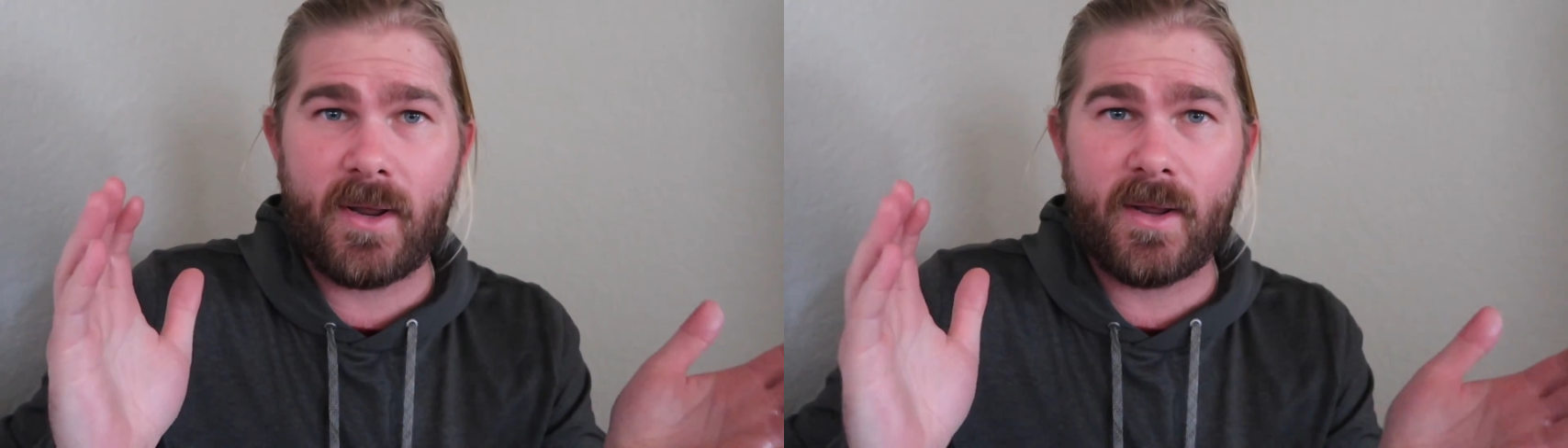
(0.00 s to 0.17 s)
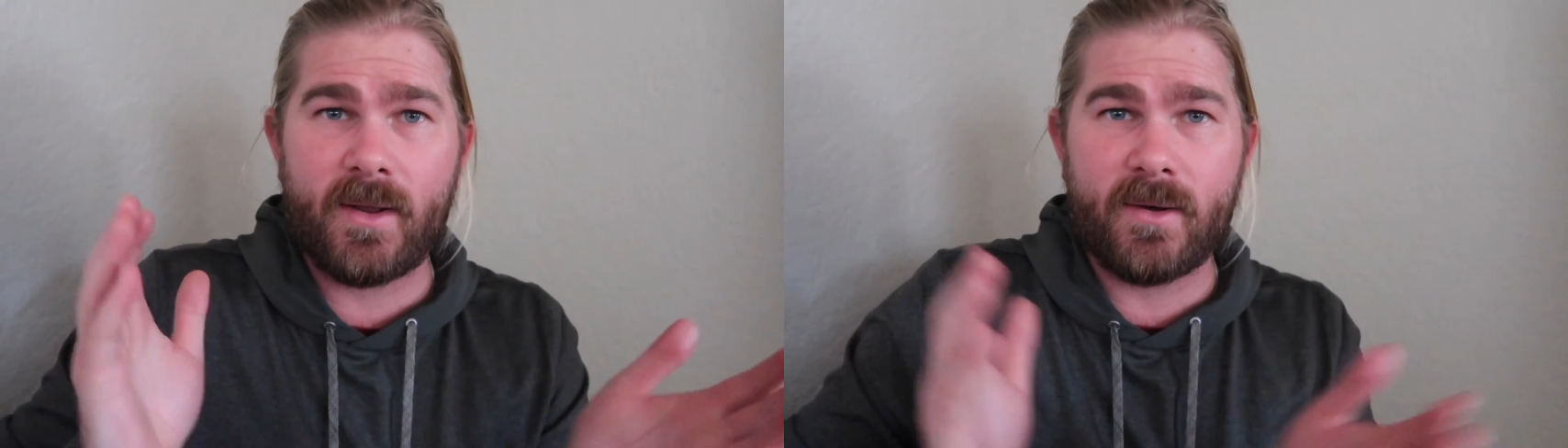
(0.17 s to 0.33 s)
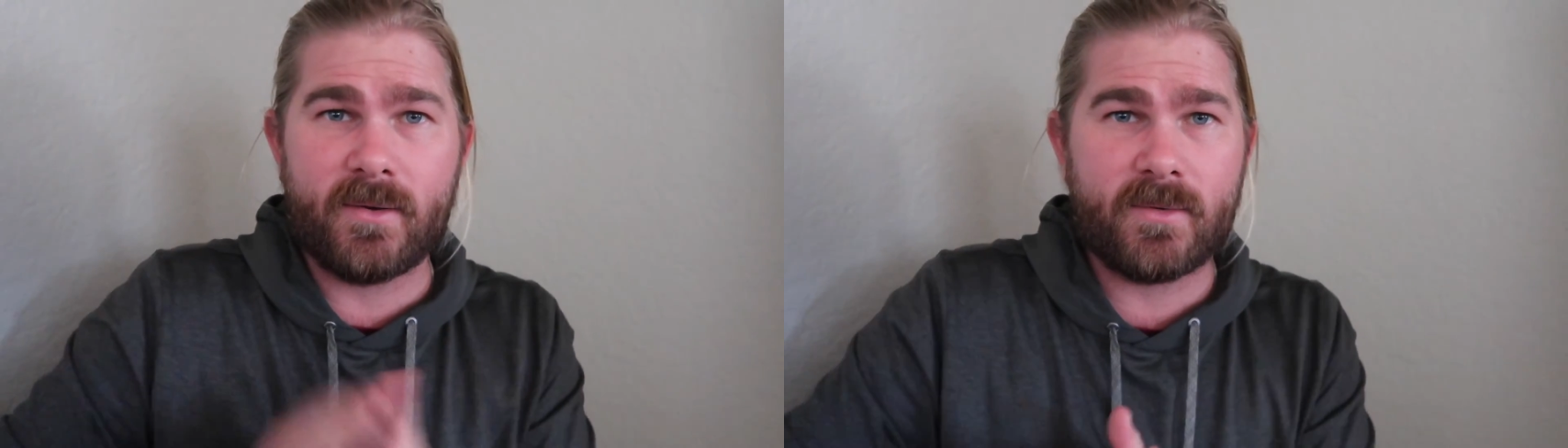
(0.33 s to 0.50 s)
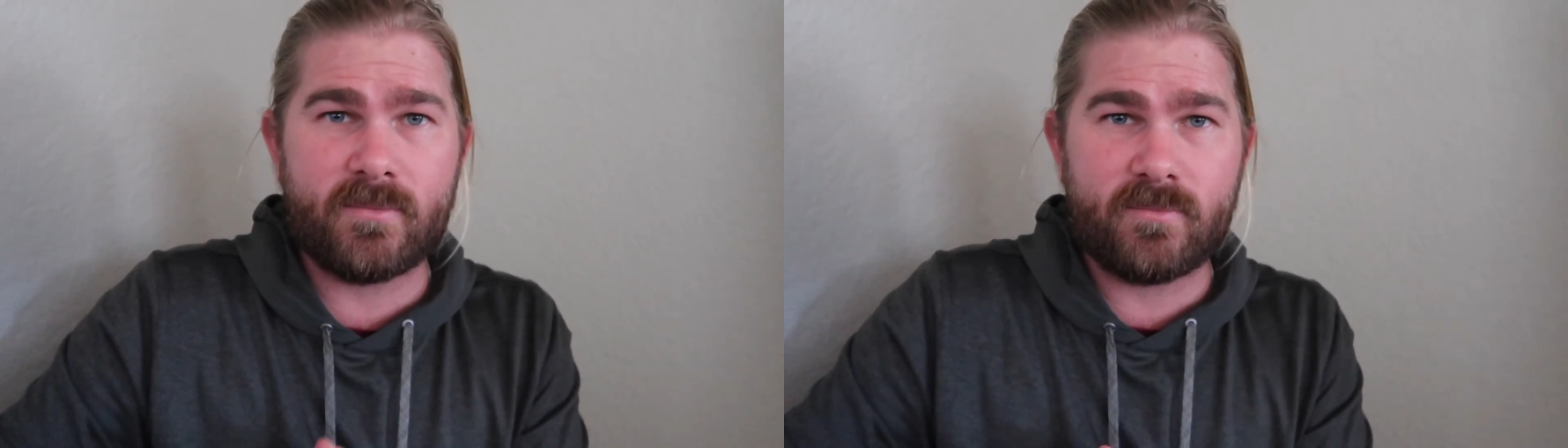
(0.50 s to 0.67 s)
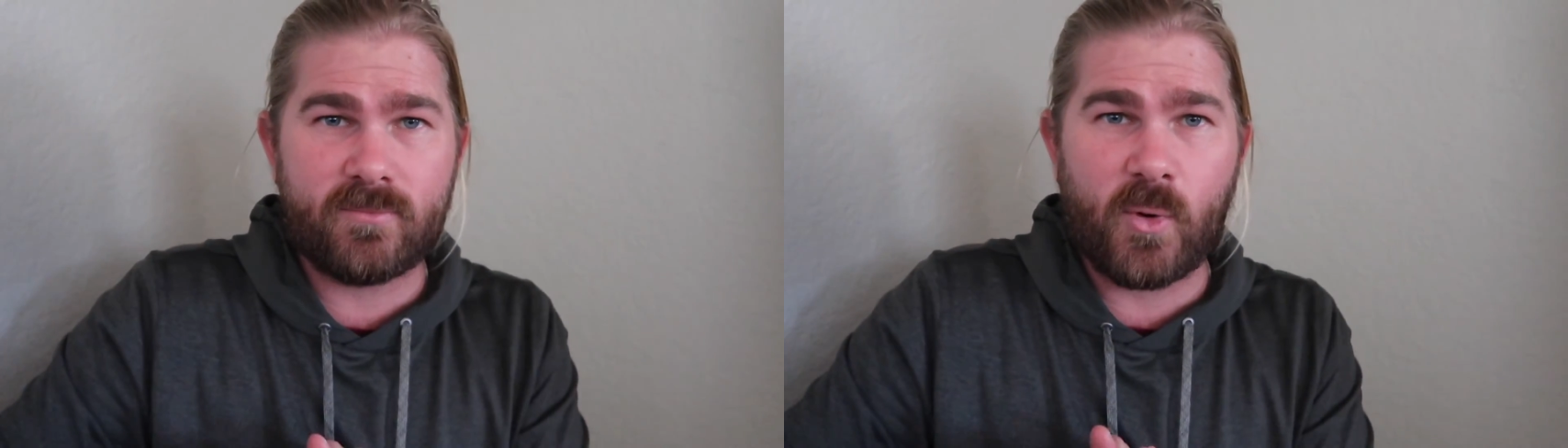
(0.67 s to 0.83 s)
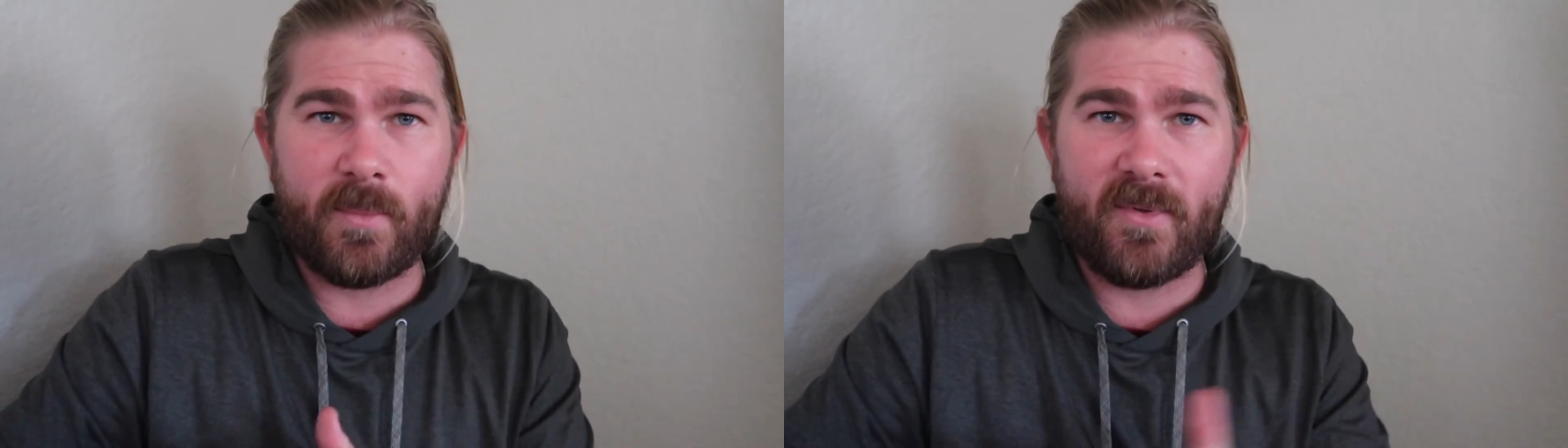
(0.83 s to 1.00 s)
and
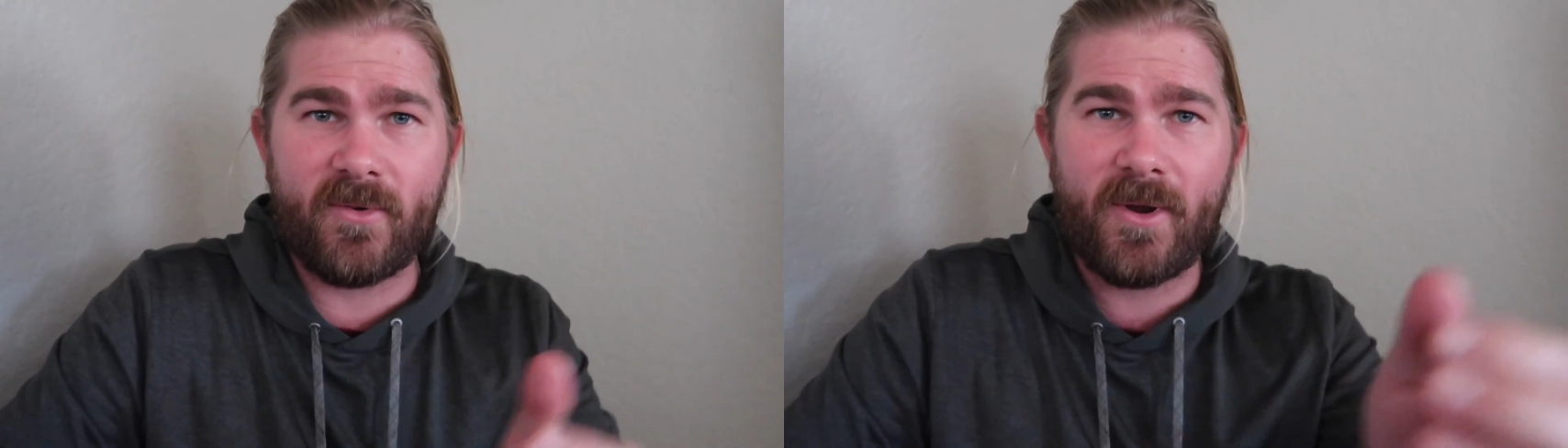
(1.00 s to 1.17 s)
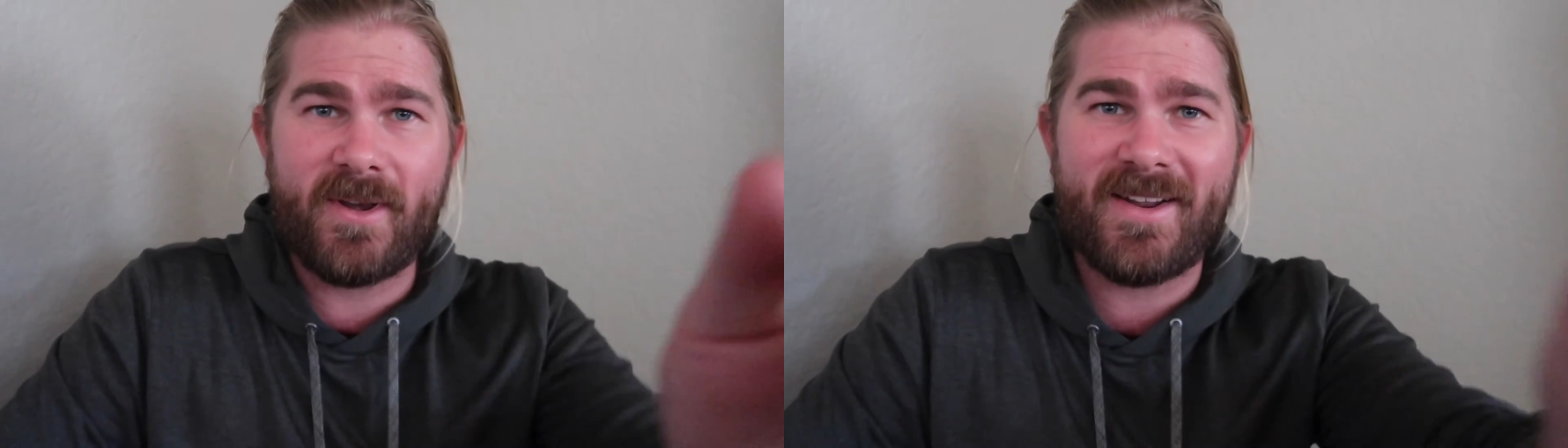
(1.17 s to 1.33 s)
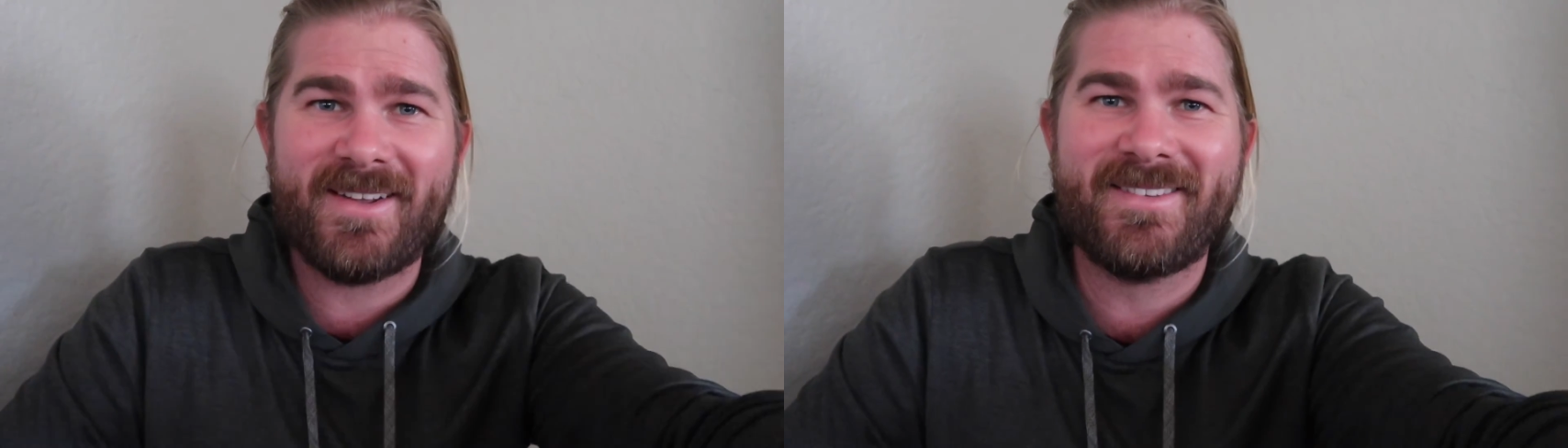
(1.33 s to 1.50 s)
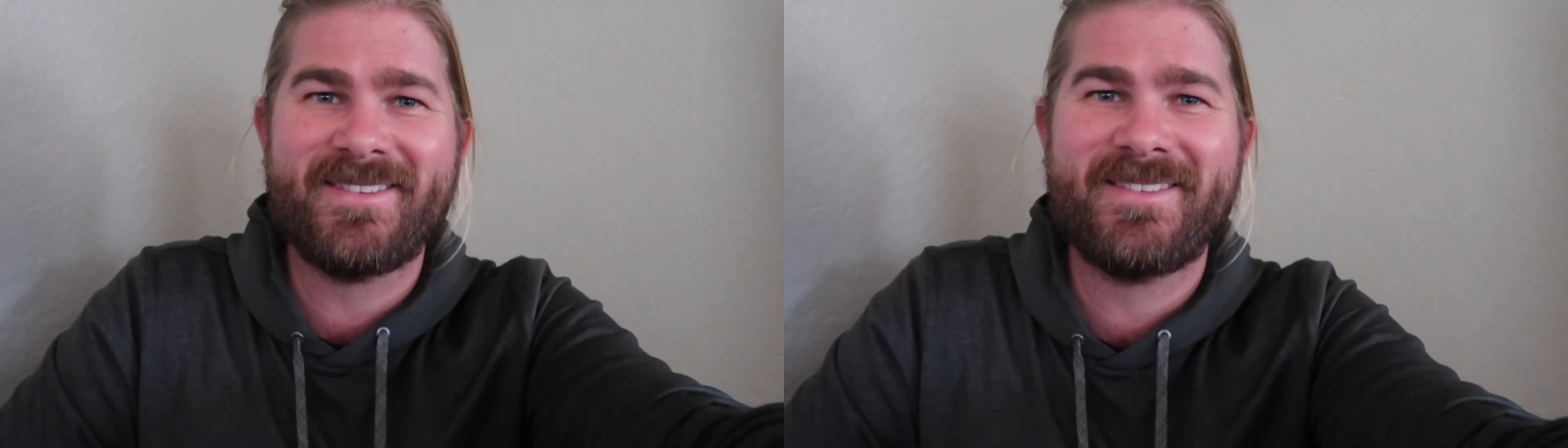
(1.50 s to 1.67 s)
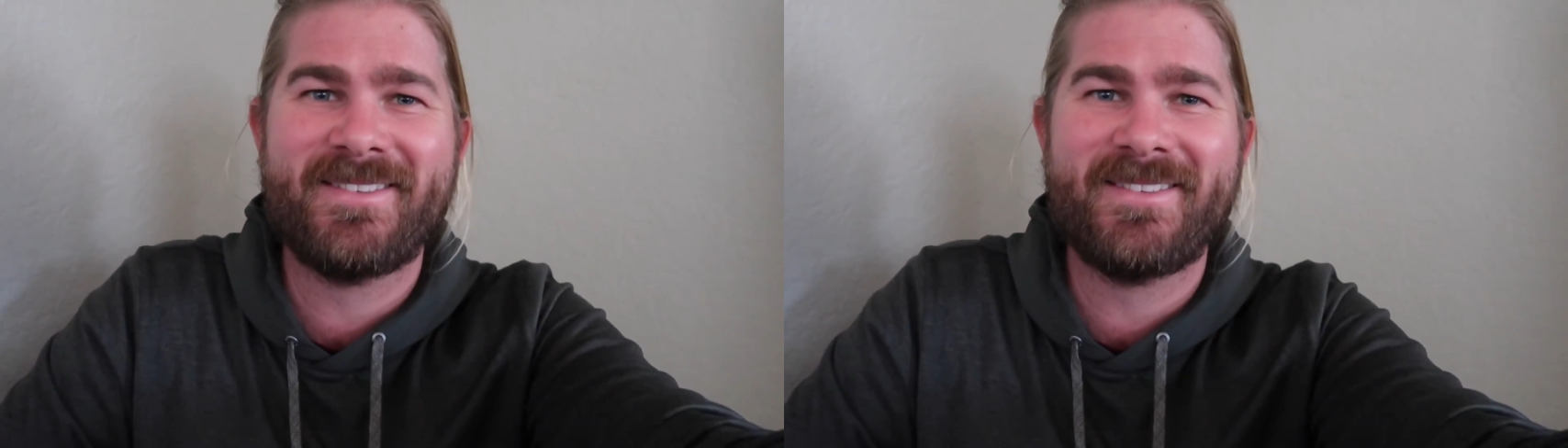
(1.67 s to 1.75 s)
hope you have a great day.